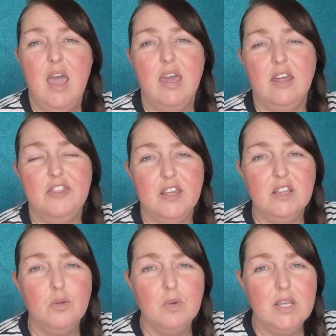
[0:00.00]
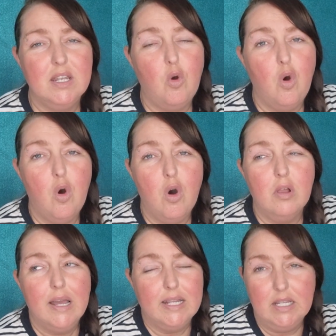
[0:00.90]
and I think that we can
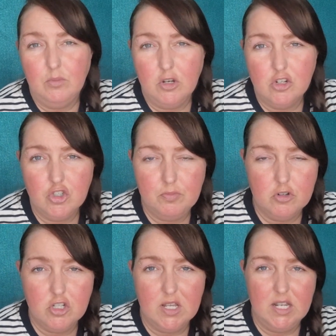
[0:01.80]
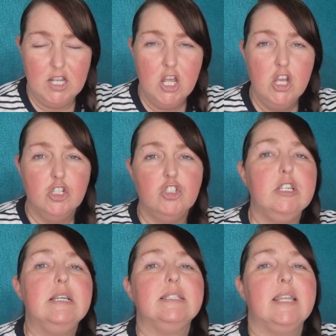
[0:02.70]
all agree 100%.
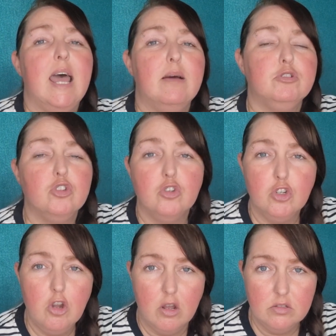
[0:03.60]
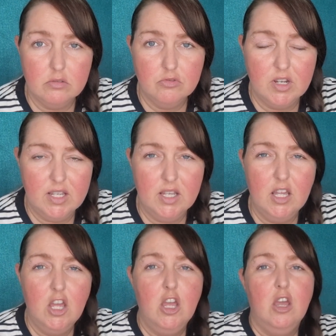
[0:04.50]
She is an absolute cunt, right?
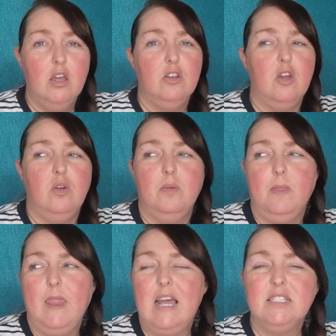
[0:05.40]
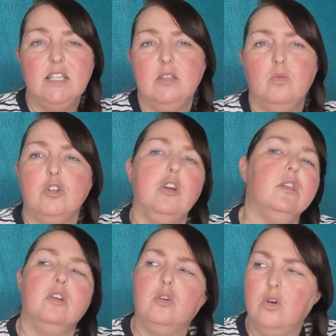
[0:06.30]
Now, I say the word
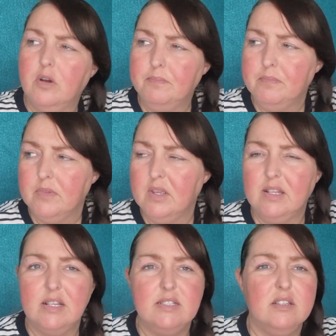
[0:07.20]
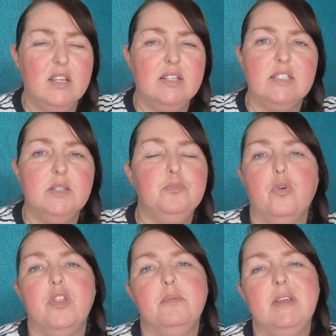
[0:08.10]
cunt a lot. It doesn't
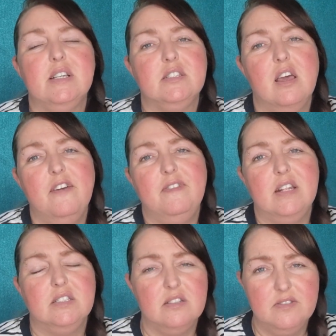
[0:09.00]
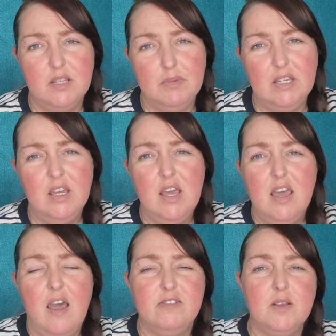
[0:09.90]
bother me. It's not offensive to me.
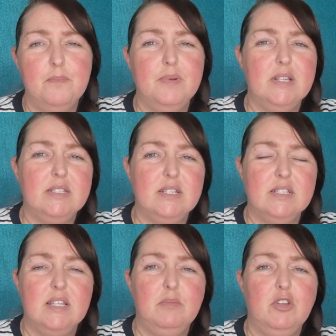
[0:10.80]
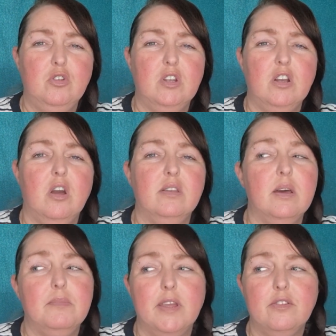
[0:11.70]
If somebody says to me, "You're a cunt,"
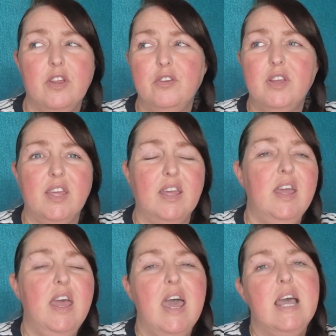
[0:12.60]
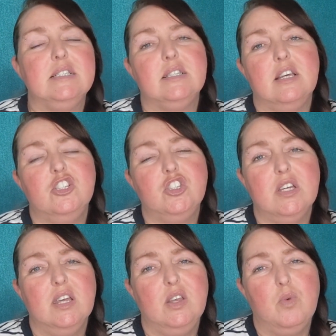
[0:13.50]
I'm like, right, okay. It's
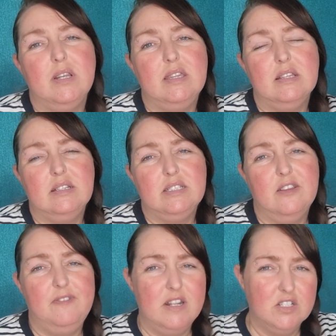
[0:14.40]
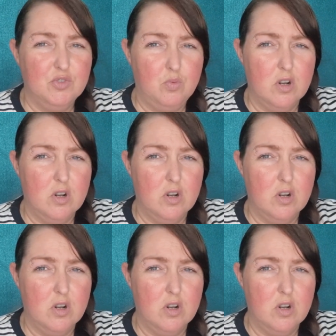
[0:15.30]
literally like one of the least offensive